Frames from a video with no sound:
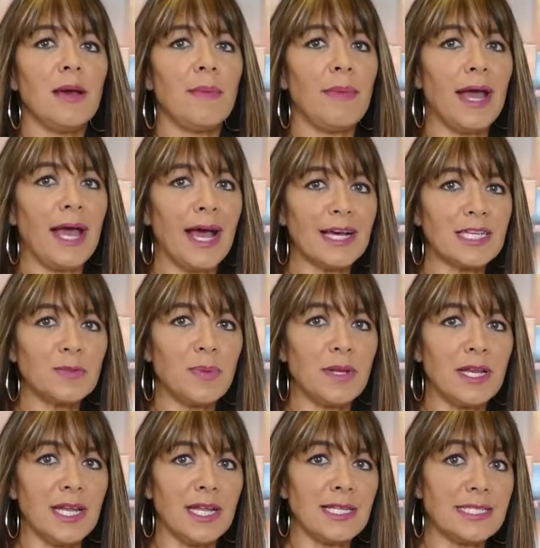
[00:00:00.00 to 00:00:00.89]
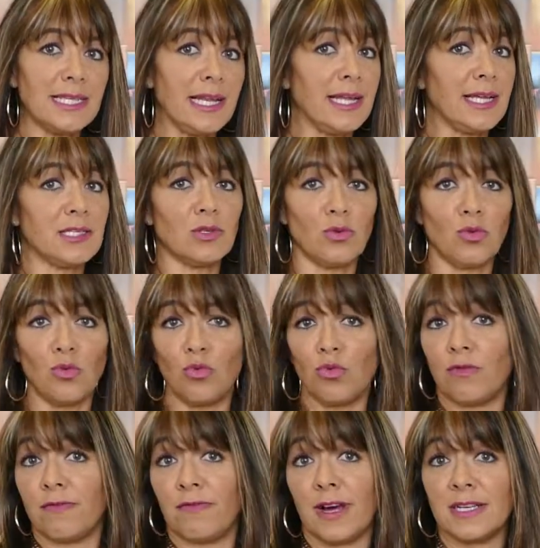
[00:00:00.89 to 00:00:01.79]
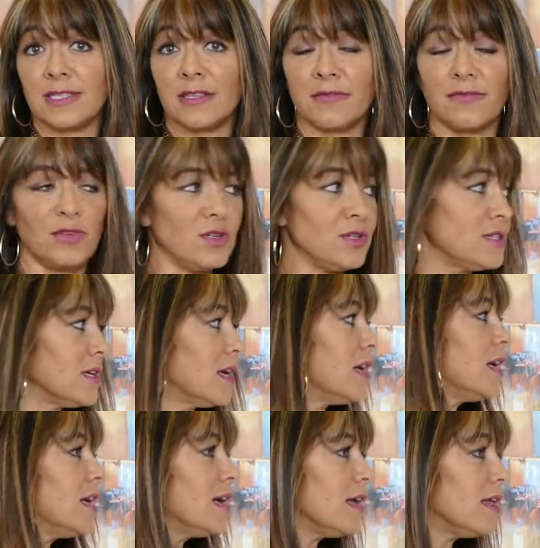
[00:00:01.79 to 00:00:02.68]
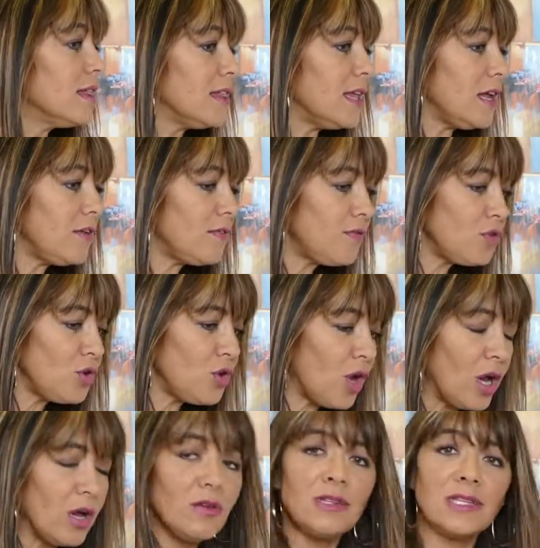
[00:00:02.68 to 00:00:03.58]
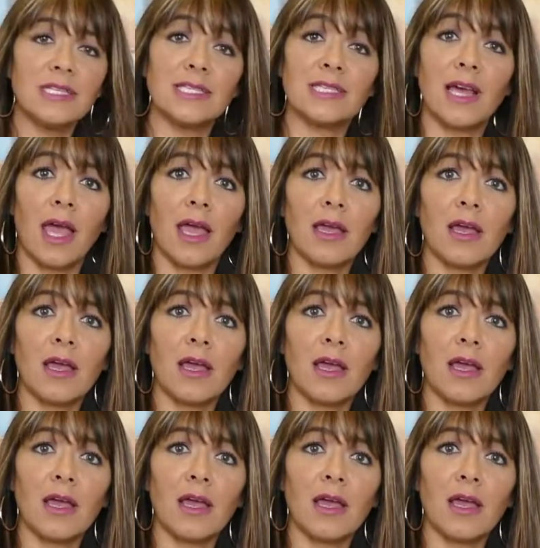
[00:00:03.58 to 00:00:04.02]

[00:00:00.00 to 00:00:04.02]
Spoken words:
my husband needs less, or vice versa, then for your own sake,